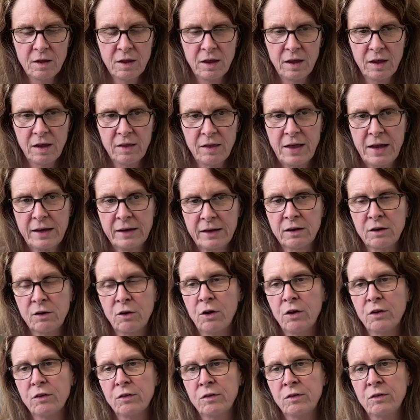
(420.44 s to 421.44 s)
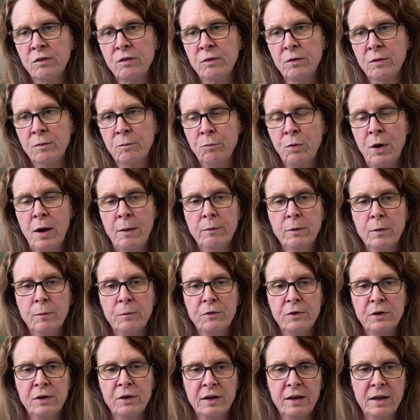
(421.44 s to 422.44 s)
uh, that can cause
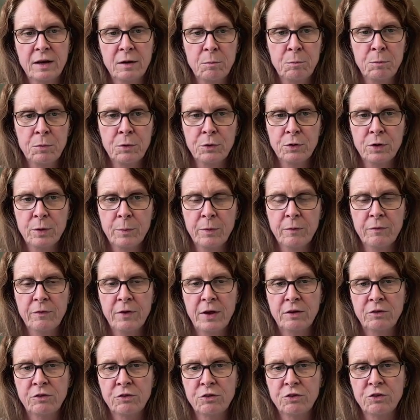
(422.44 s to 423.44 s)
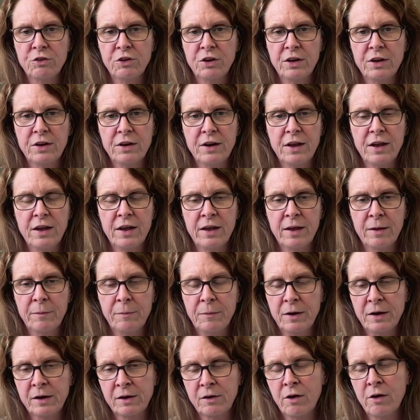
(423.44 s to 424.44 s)
problems. You can get buildup of estrogen,
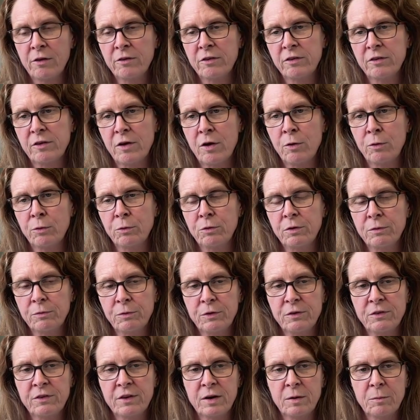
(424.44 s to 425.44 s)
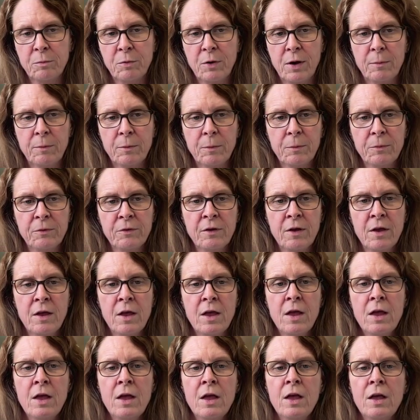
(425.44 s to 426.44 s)
um, and it causes a whole different set of problems.
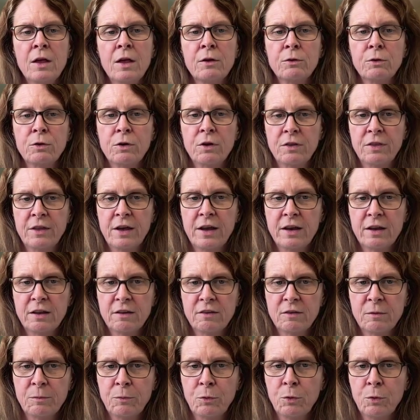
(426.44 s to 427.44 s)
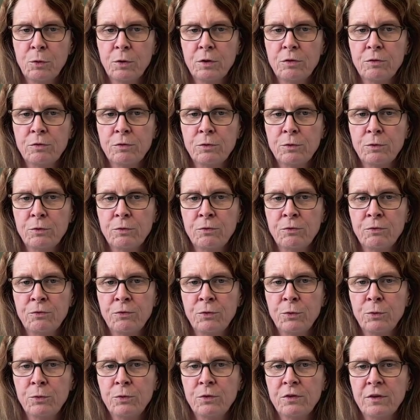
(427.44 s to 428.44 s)
Glutathione support through
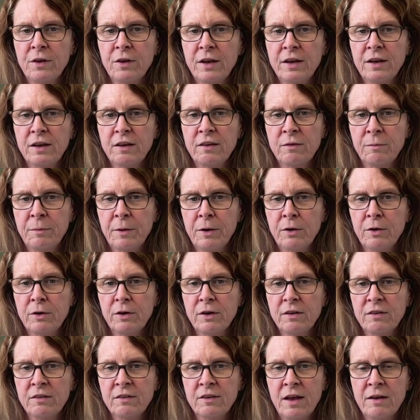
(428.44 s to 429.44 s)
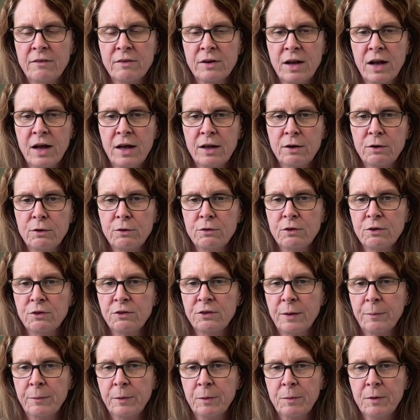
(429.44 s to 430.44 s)
foods like asparagus, avocados, or
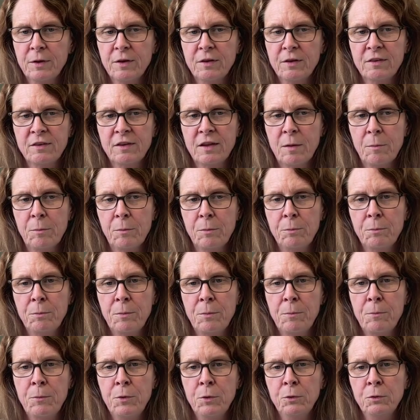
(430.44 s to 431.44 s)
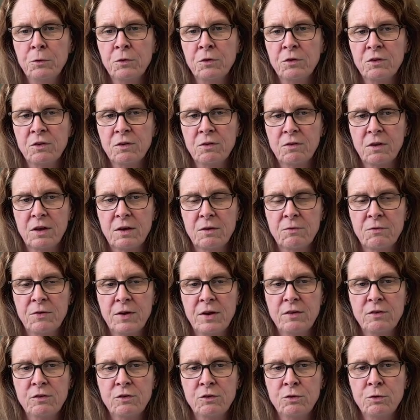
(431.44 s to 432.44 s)
supplements that boost like
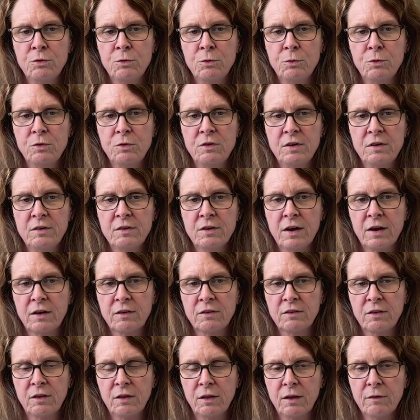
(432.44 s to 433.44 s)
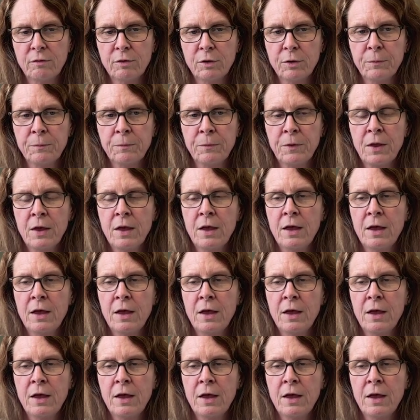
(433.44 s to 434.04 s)
phase two detox in the liver